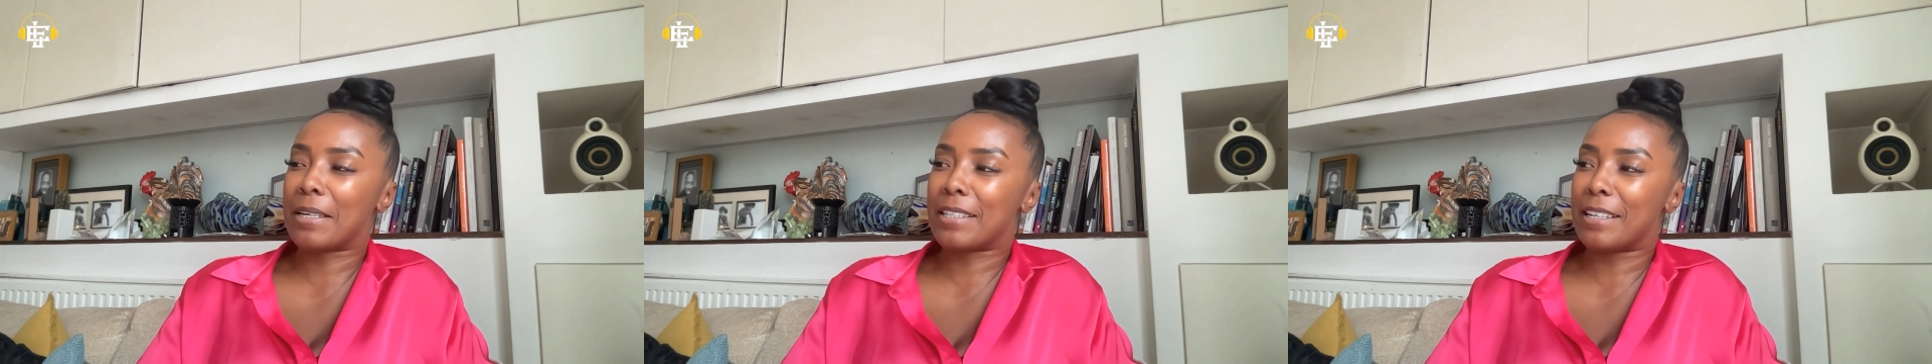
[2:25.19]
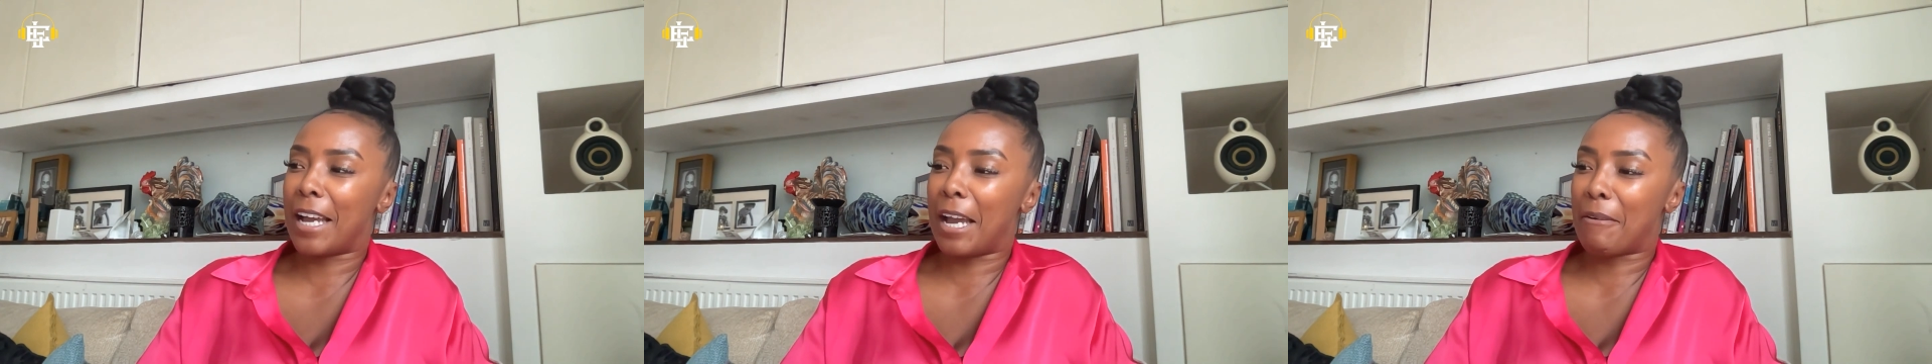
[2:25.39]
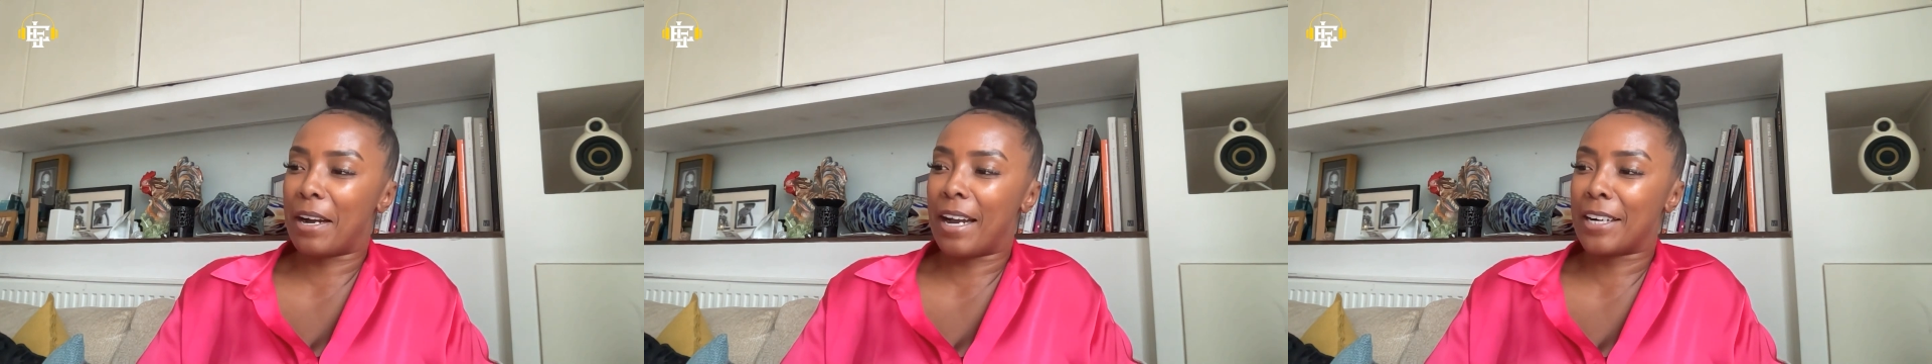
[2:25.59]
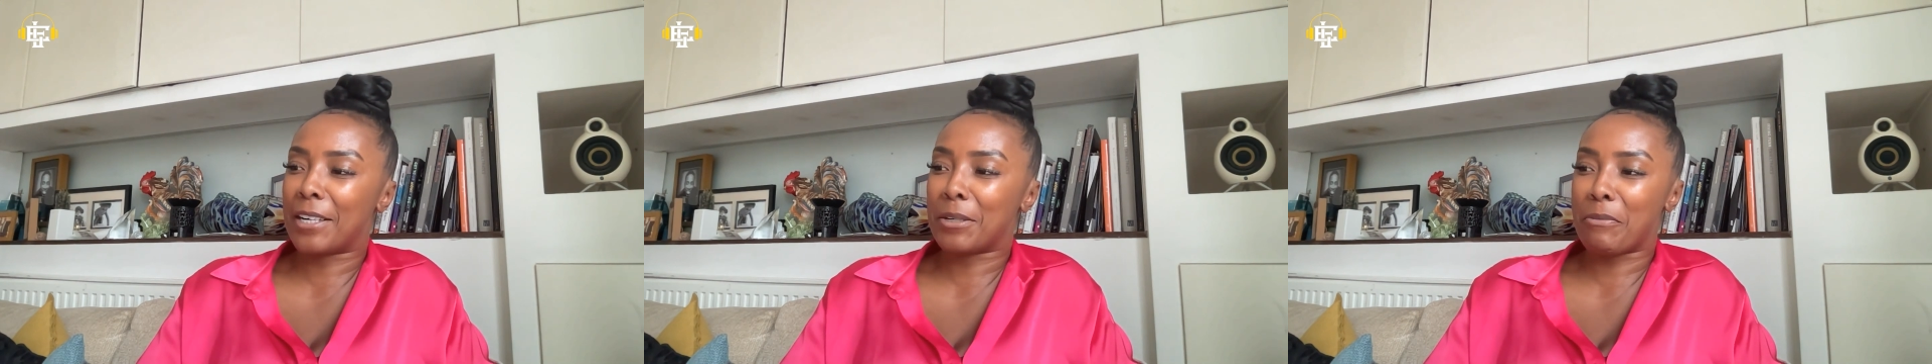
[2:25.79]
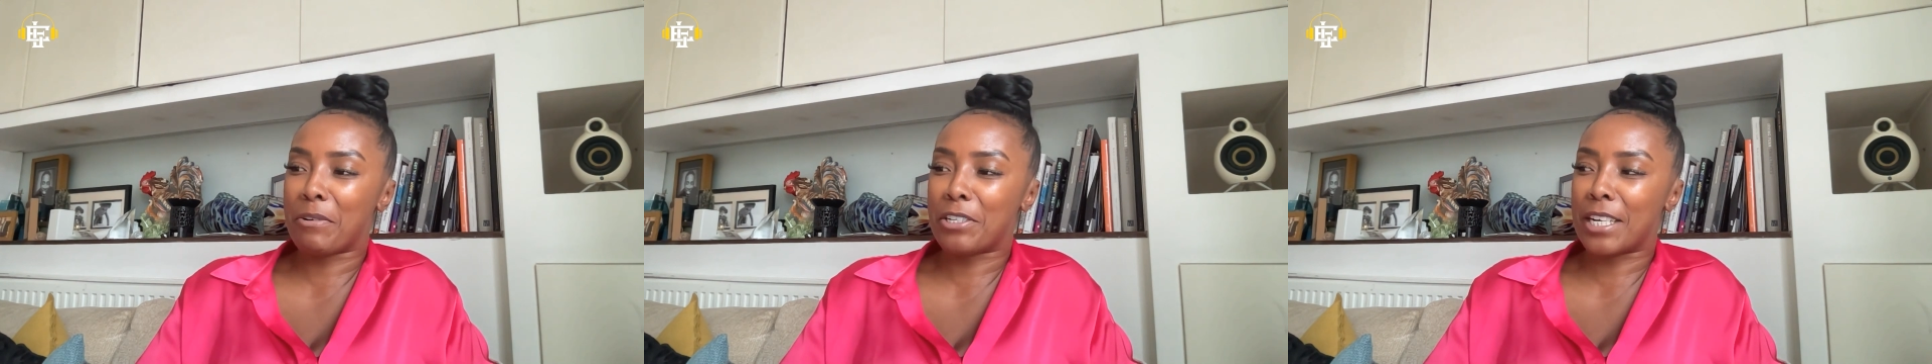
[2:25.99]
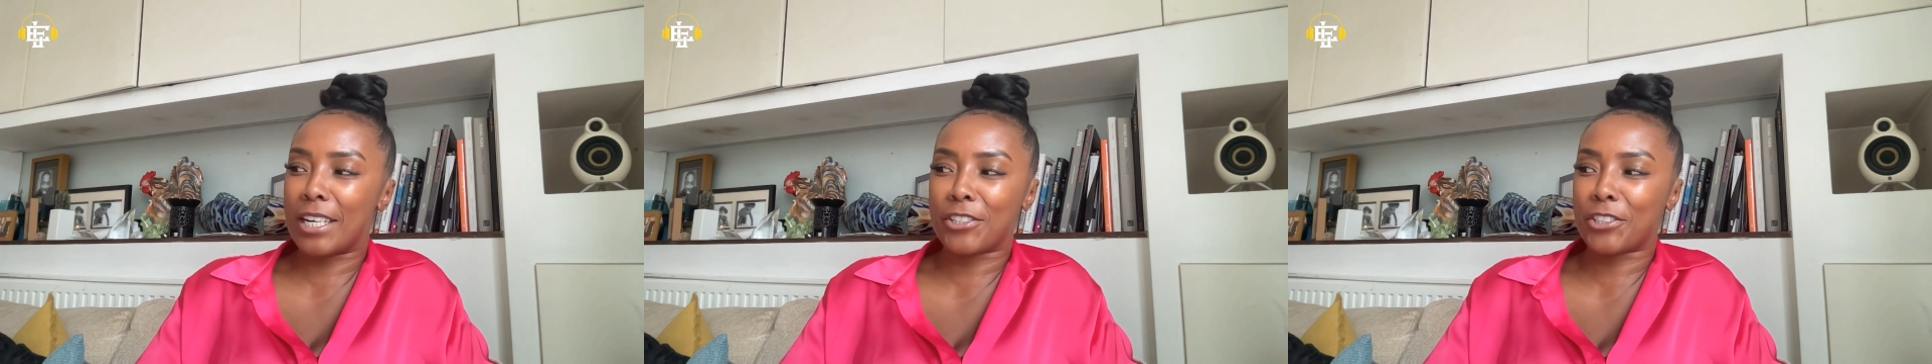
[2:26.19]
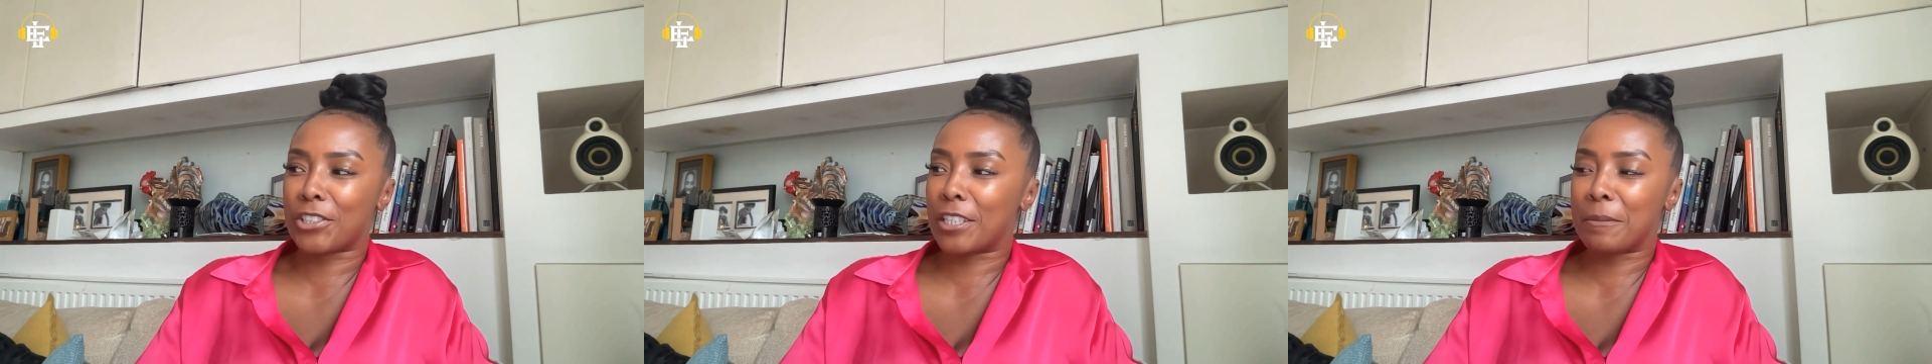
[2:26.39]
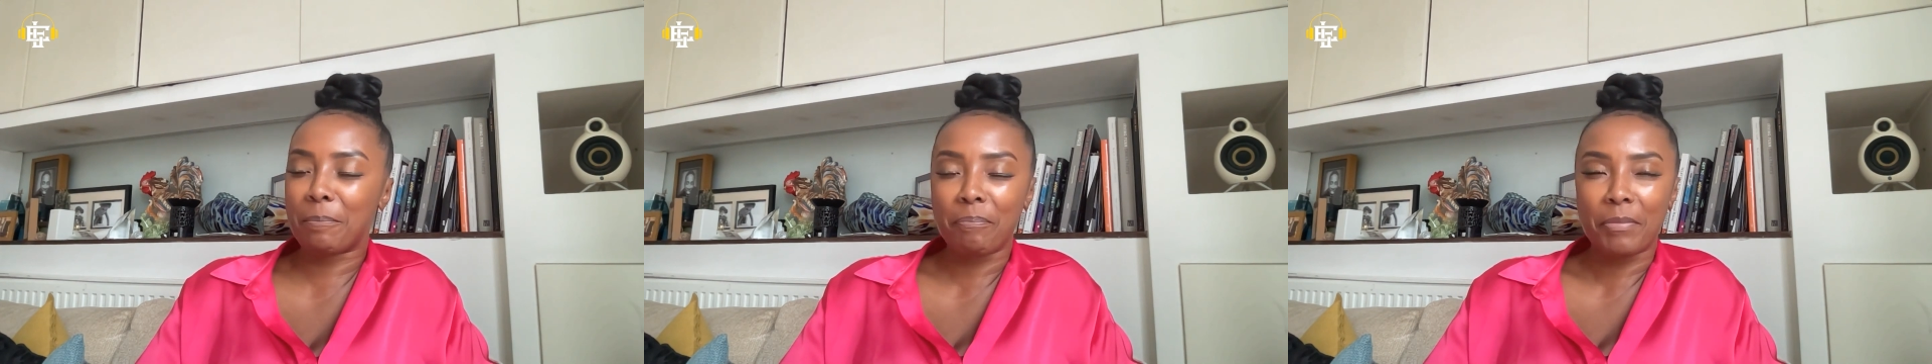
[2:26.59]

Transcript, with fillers: how I handle rejection.